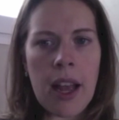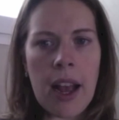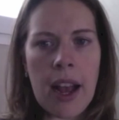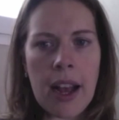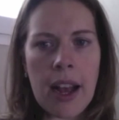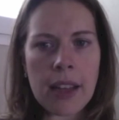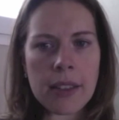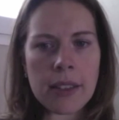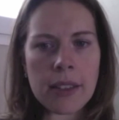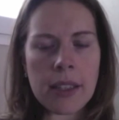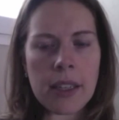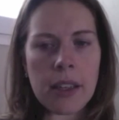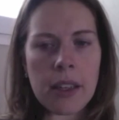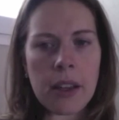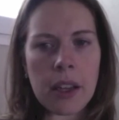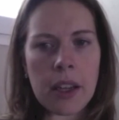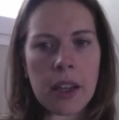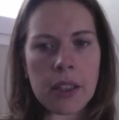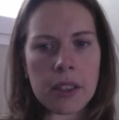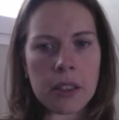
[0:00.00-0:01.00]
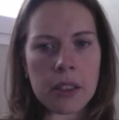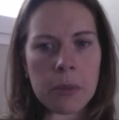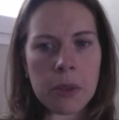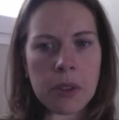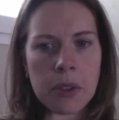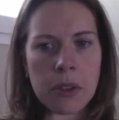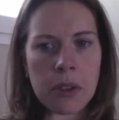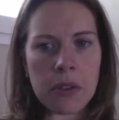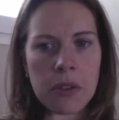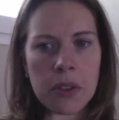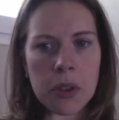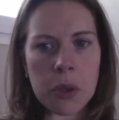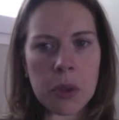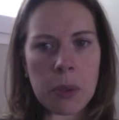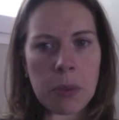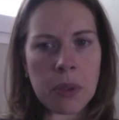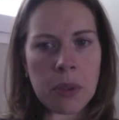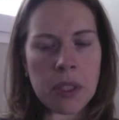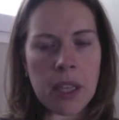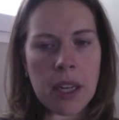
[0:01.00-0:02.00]
asking the customer service
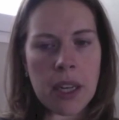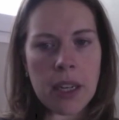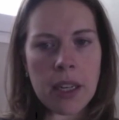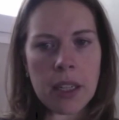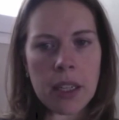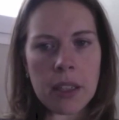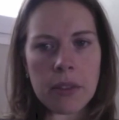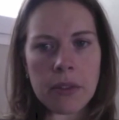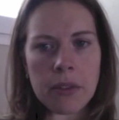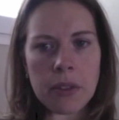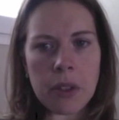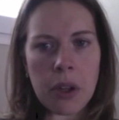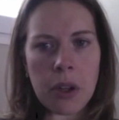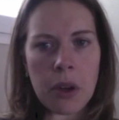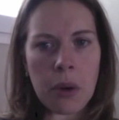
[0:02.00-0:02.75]
representatives,